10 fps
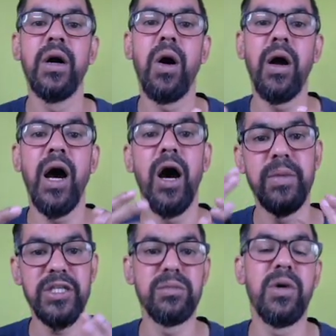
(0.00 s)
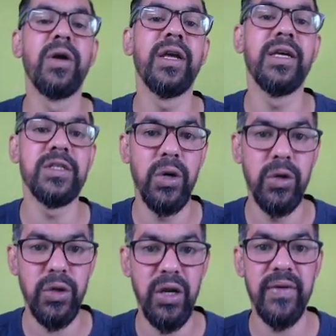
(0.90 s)
or how much amount he is going
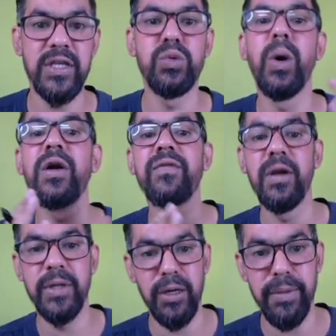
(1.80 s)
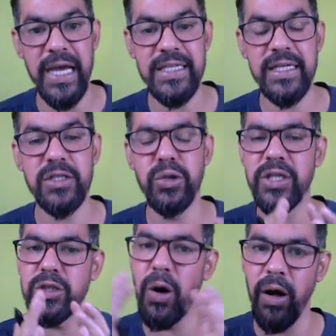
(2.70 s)
to invest, what will be the pricing. So
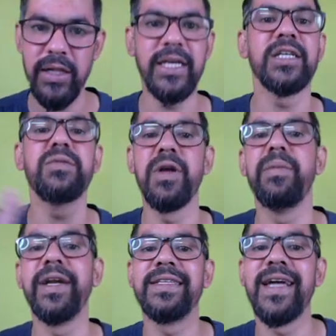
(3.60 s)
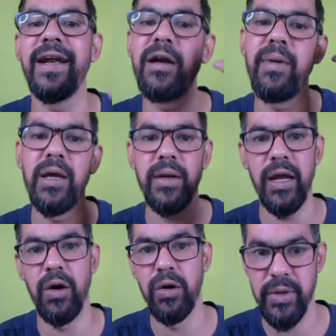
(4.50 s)
these all things will be decided by
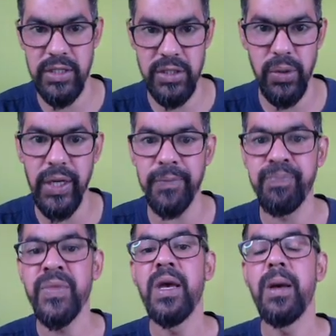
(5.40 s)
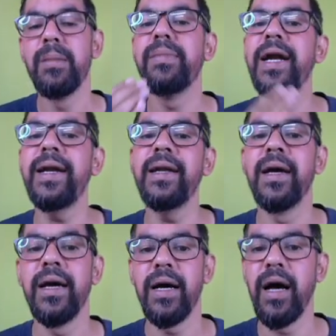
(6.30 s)
Elon Musk. Okay, but
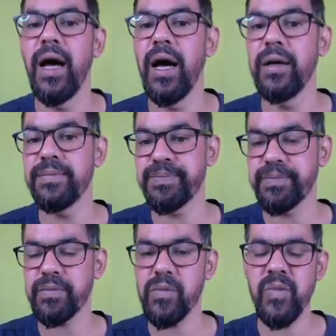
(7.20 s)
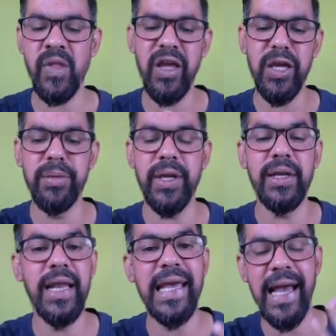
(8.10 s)

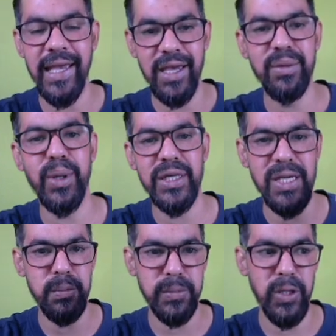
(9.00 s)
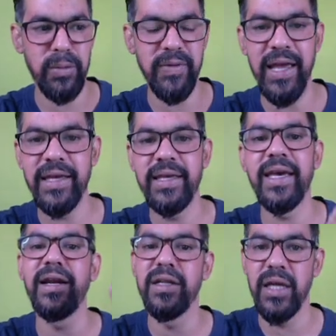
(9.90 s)
even like I gave you example of
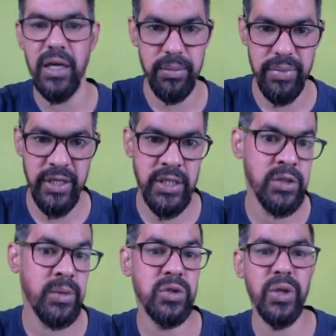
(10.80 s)
IKEA and other companies as well. So